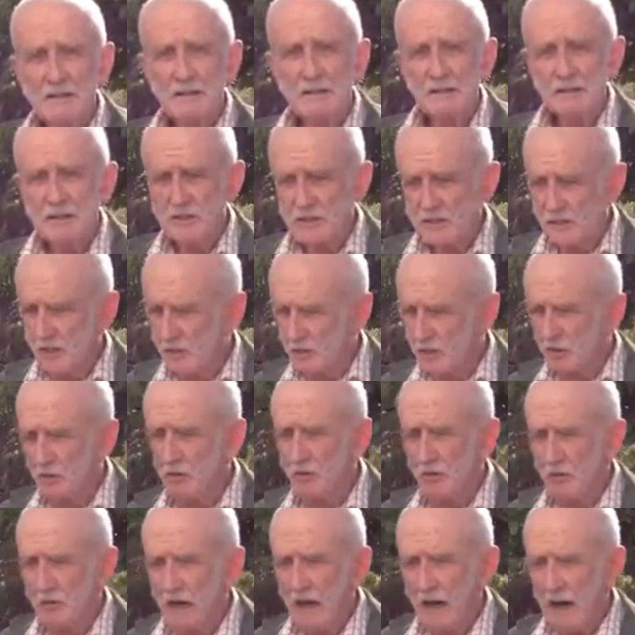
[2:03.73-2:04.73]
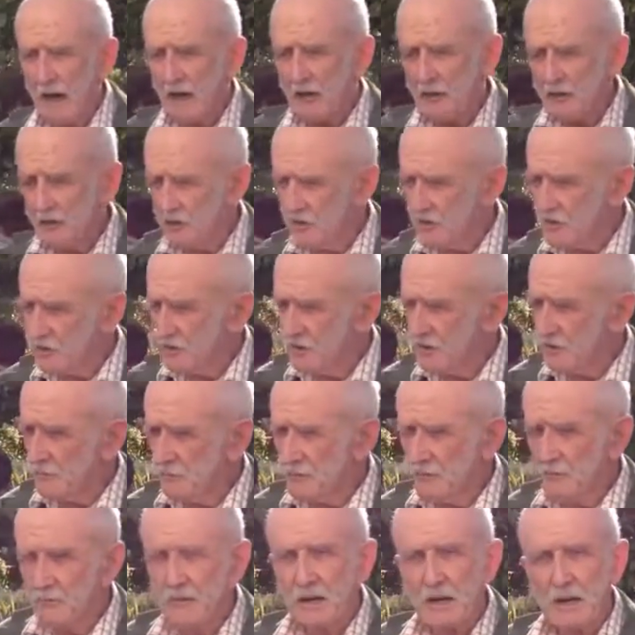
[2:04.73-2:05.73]
He said, "Do you know, I didn't sleep
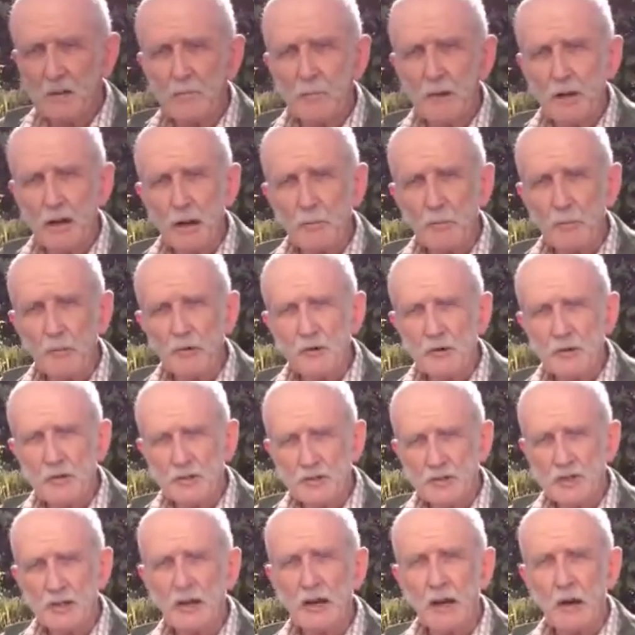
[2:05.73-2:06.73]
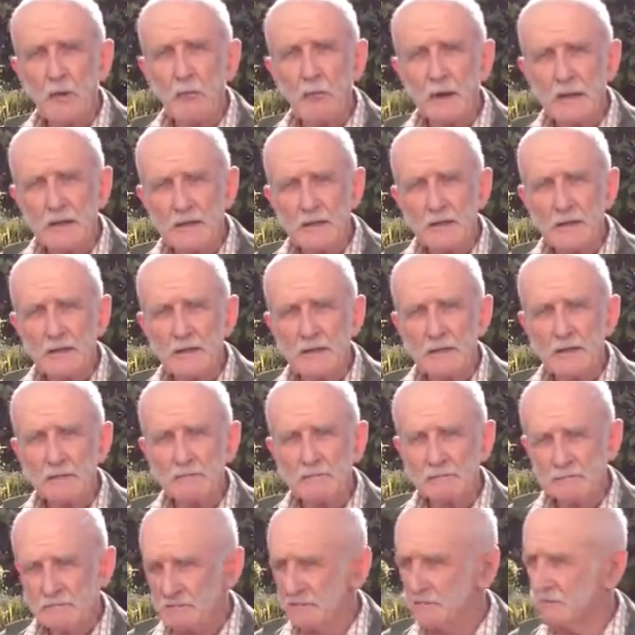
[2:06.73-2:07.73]
with my barber until our wedding night."
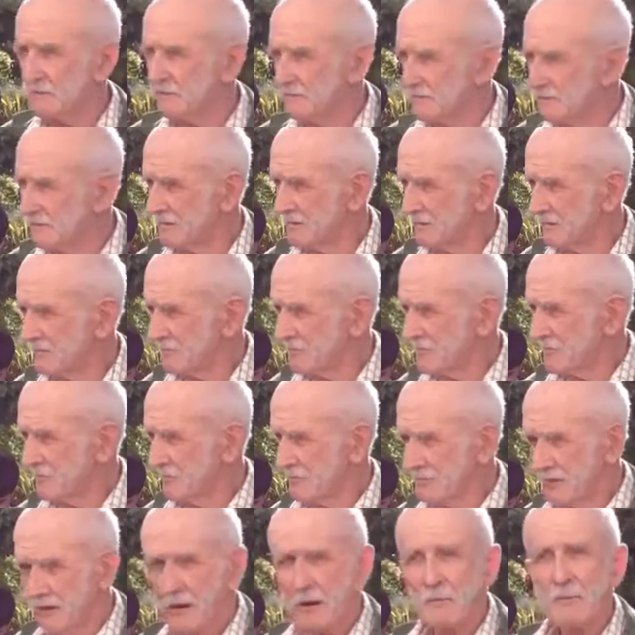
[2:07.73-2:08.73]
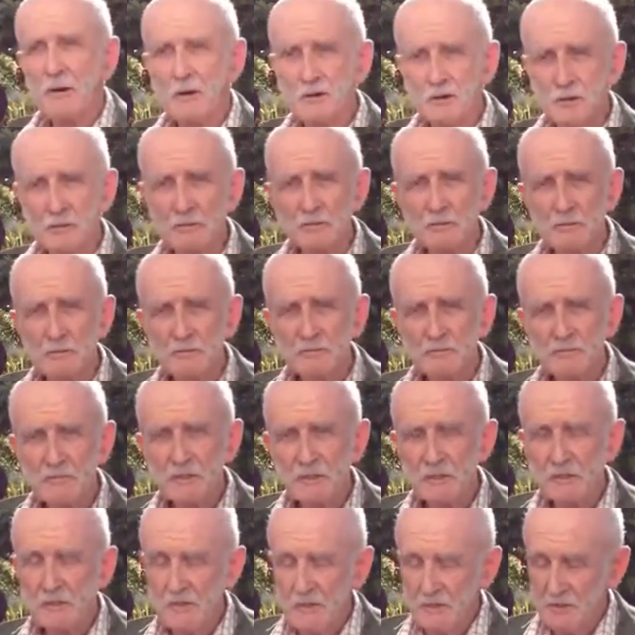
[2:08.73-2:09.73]
"Huh? How about you?"
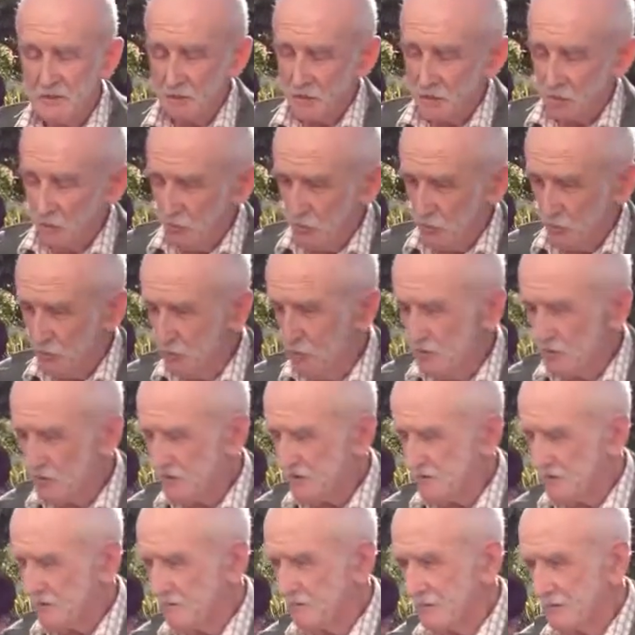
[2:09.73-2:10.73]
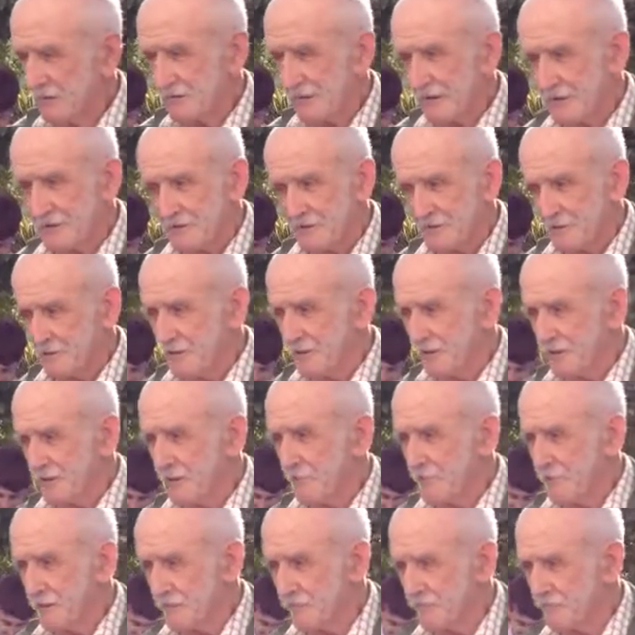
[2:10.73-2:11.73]
"Oh," he said, "now that's a tricky
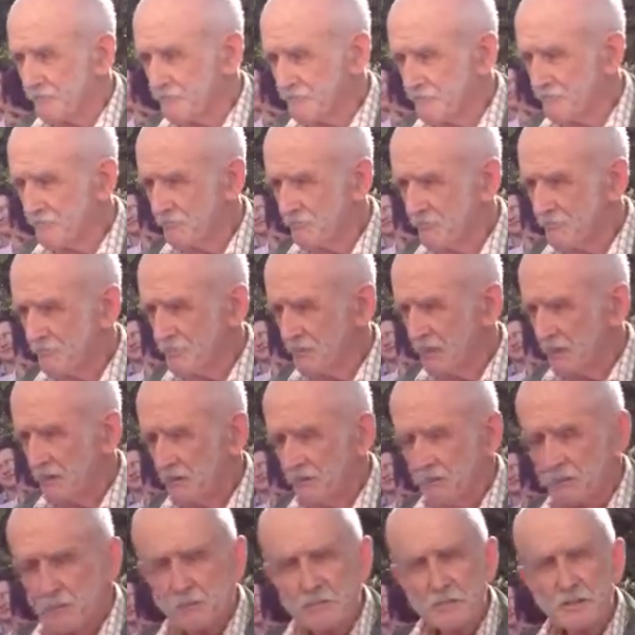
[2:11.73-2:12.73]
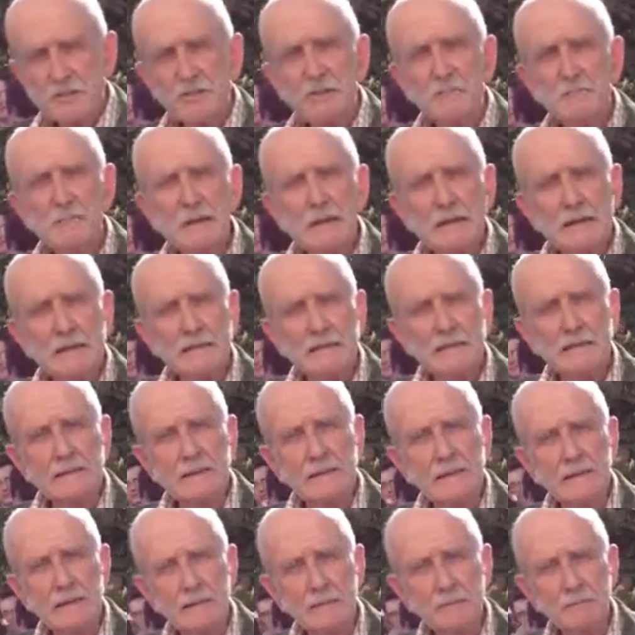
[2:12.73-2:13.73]
one. What was her maiden
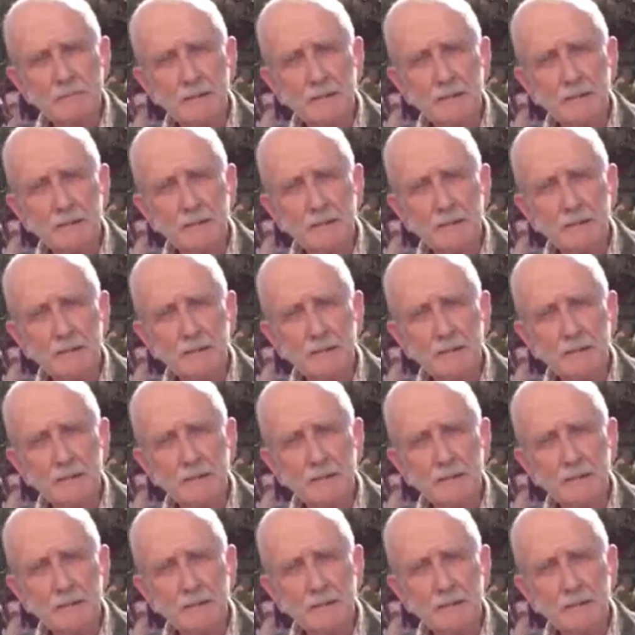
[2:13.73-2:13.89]
name?"